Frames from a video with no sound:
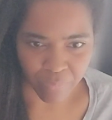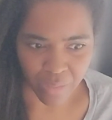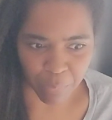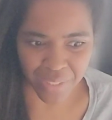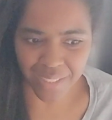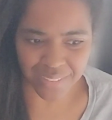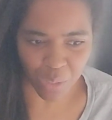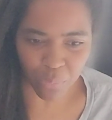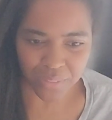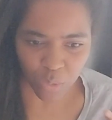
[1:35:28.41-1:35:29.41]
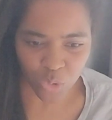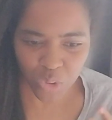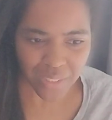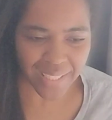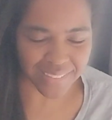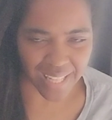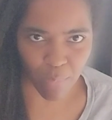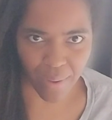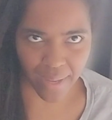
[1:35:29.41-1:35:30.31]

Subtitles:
because they were socialized that way.